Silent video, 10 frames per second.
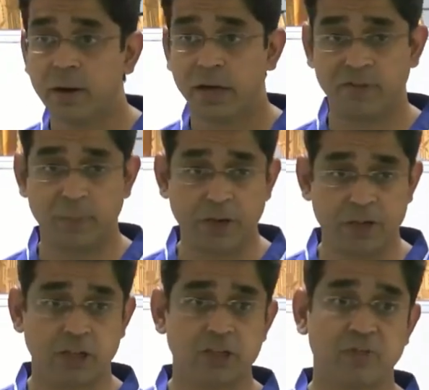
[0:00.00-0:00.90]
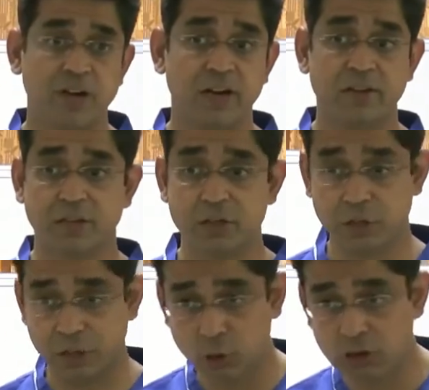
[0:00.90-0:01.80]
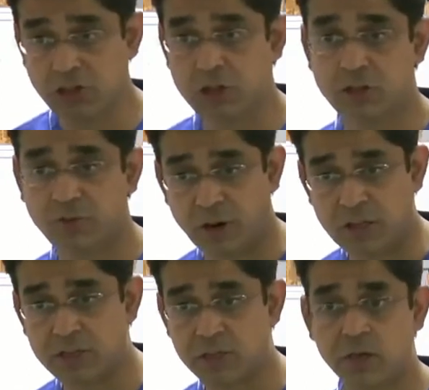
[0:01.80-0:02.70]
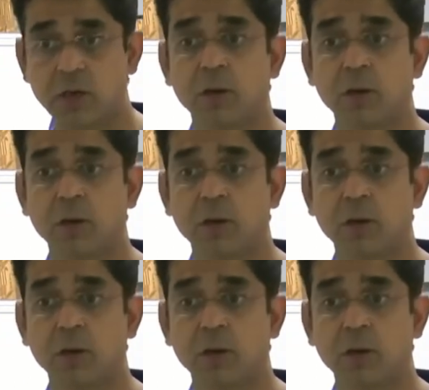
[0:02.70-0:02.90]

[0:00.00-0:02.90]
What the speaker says: If the patient has failed a surgery, good surgery once,